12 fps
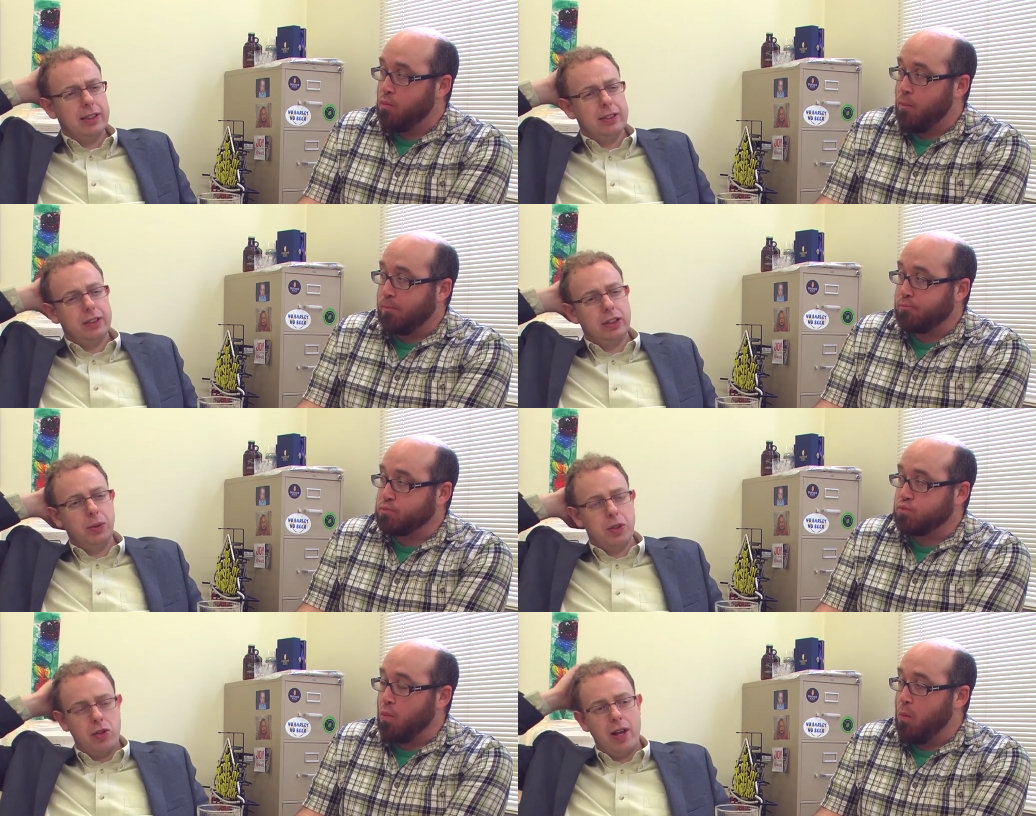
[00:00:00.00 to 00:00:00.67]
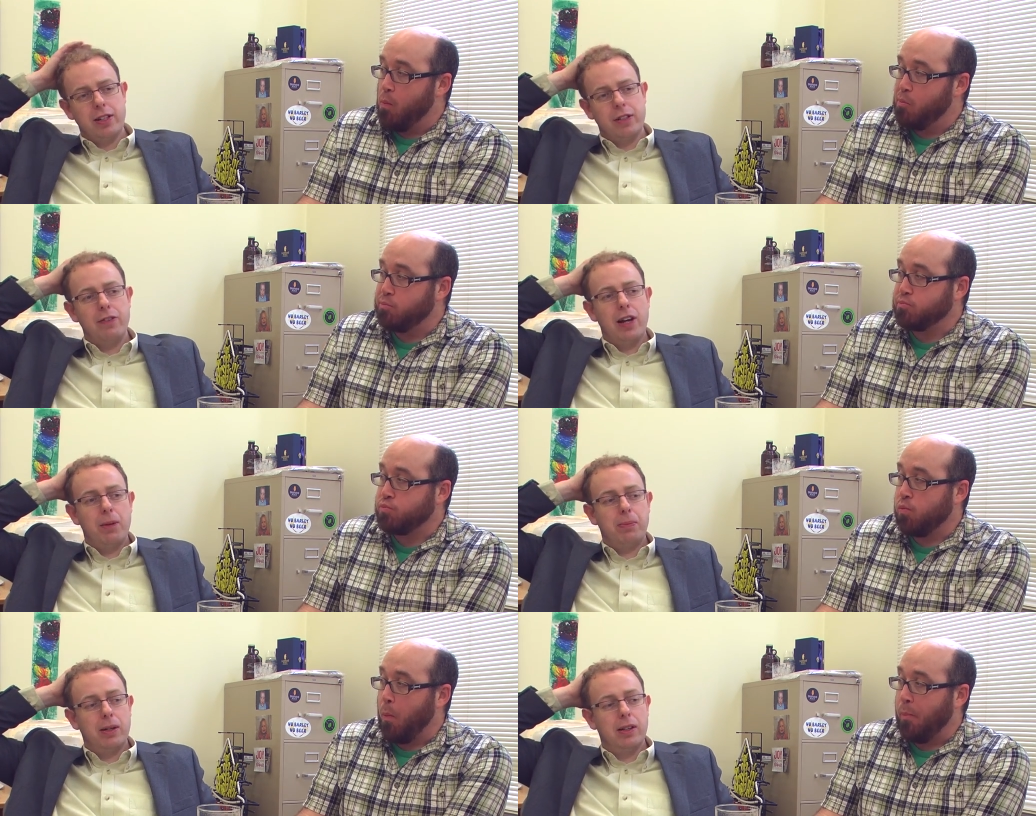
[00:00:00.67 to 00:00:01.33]
Speaker 1: and she was trying to
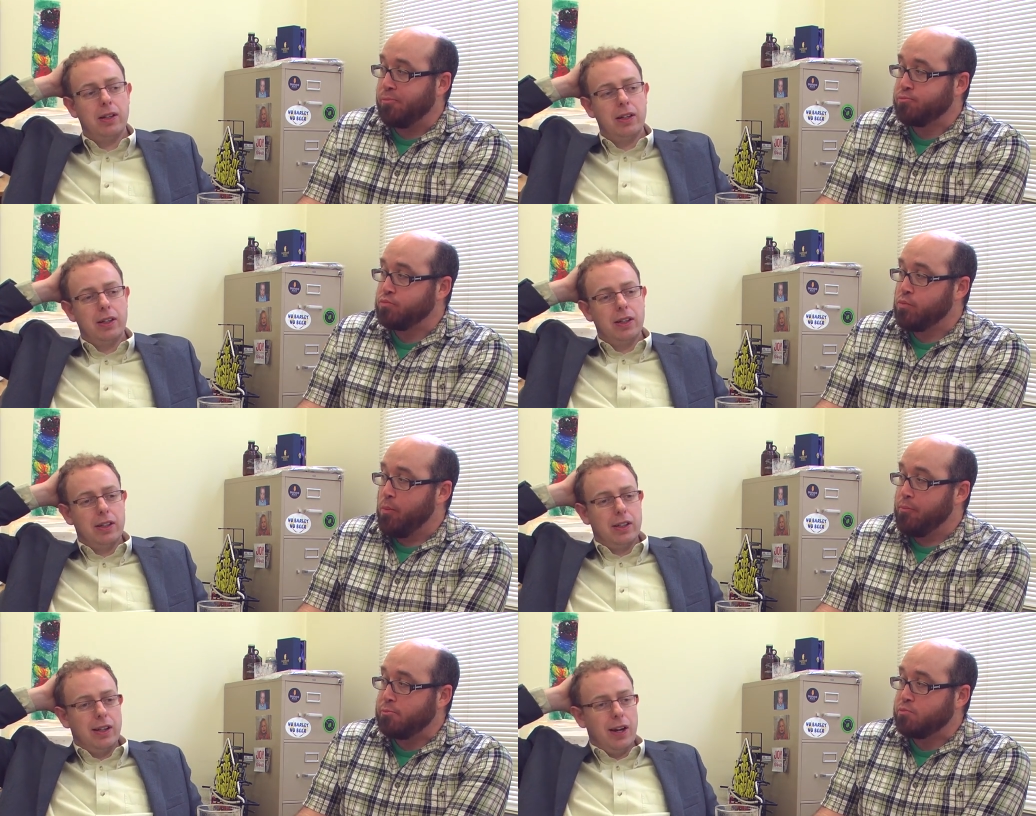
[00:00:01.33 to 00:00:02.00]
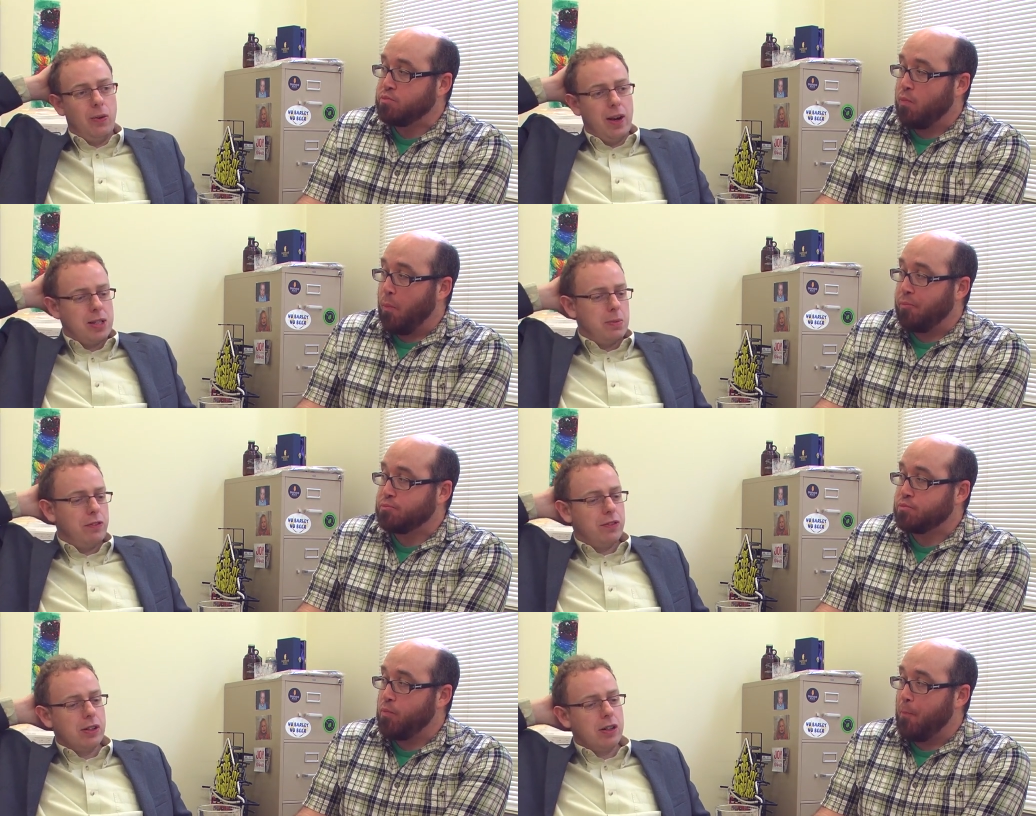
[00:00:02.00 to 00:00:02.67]
develop a
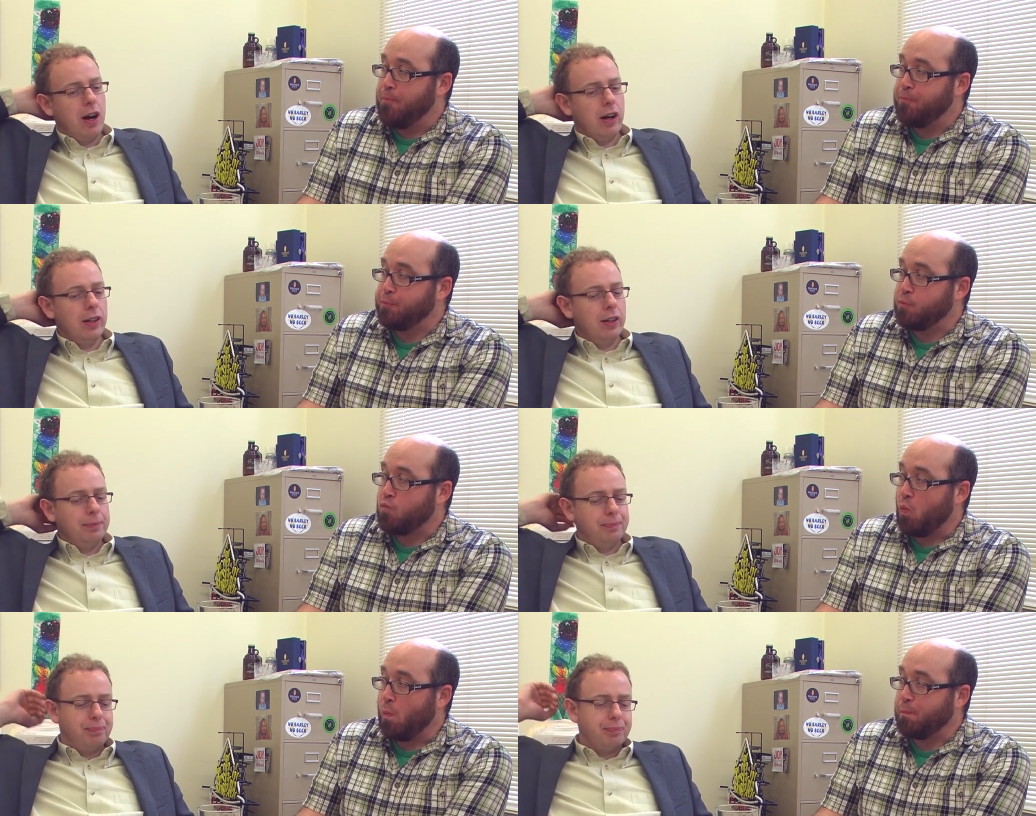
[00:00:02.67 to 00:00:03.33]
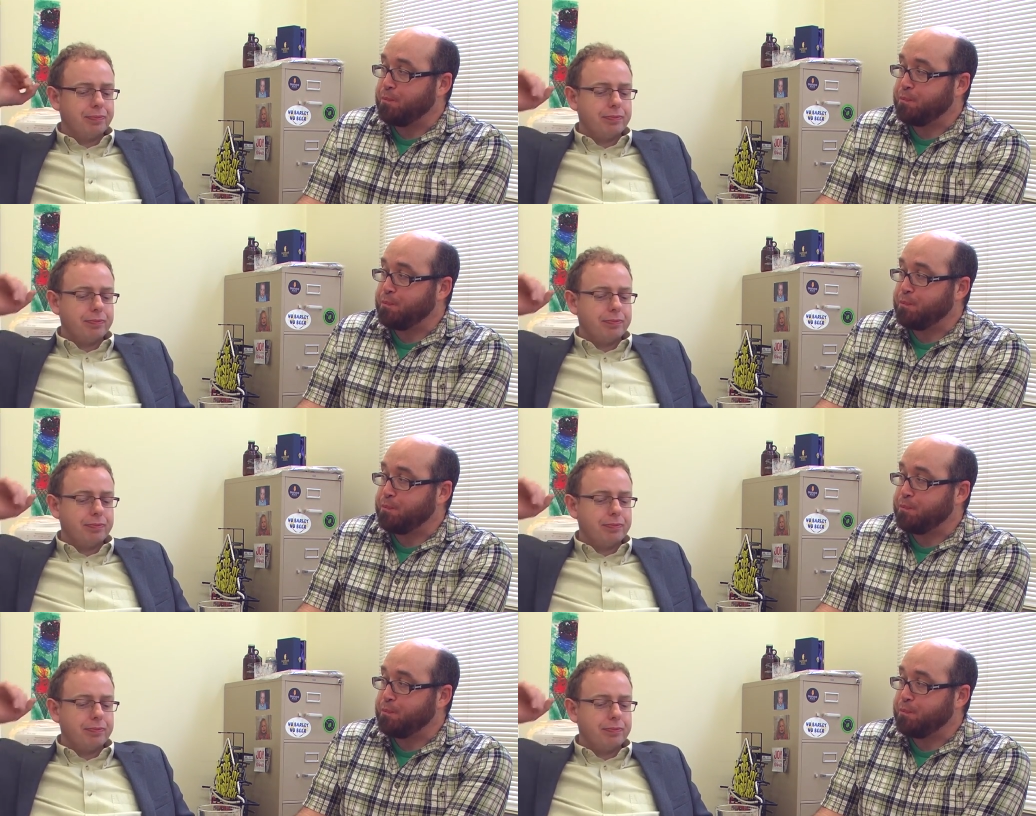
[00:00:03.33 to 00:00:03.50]
recipe for coddle.